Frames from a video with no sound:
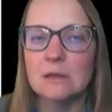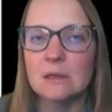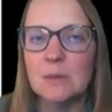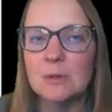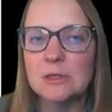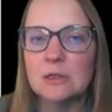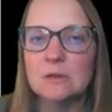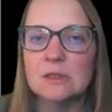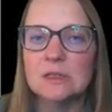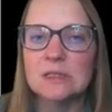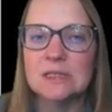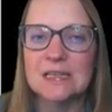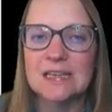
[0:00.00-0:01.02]

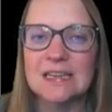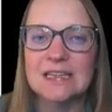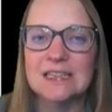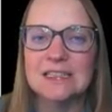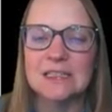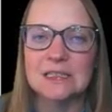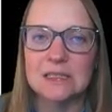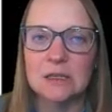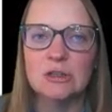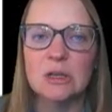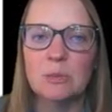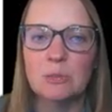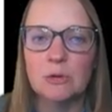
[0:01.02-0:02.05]
apoptosis is
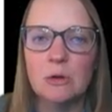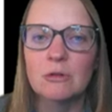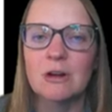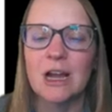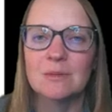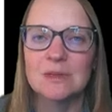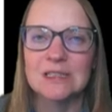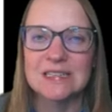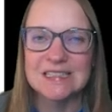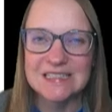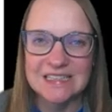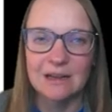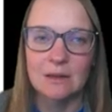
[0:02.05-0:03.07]
essentially programmed
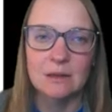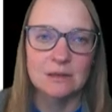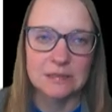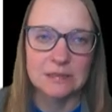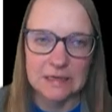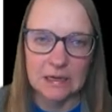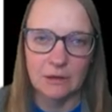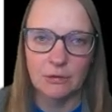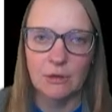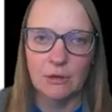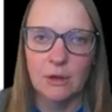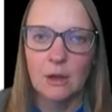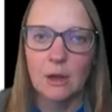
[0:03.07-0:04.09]
cell
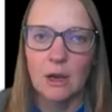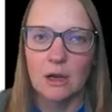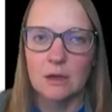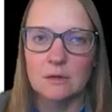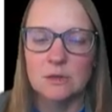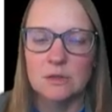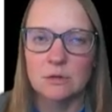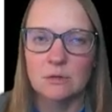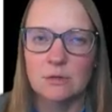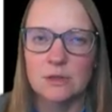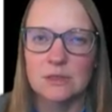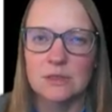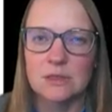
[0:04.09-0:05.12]
death. So
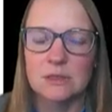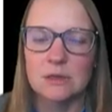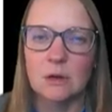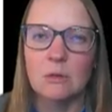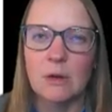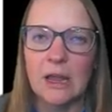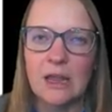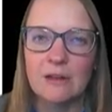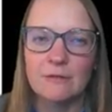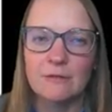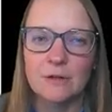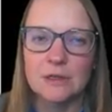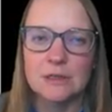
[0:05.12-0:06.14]
this is a way
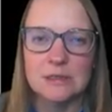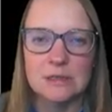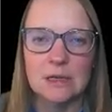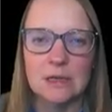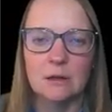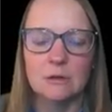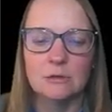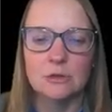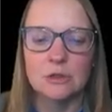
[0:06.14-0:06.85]
for a cell